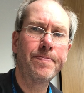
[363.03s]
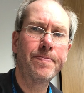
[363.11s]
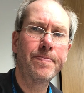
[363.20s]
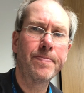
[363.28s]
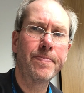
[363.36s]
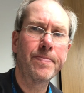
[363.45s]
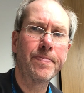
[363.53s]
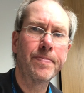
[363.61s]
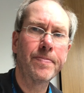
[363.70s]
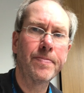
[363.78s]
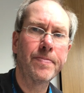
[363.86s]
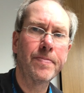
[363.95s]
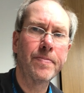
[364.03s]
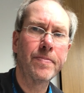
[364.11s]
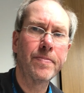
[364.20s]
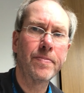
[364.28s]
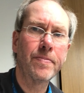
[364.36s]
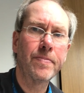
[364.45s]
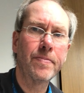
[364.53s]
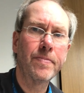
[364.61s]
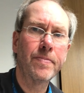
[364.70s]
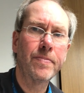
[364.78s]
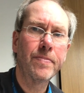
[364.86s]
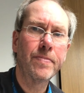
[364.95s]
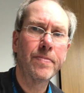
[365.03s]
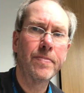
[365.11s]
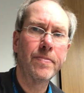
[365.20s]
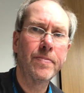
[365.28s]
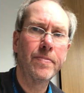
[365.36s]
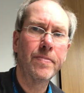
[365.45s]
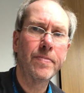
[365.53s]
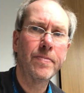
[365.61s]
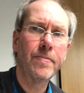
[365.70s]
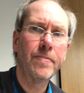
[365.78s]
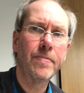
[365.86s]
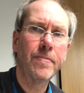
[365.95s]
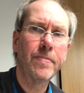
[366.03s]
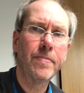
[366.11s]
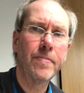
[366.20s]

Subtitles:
[no speech]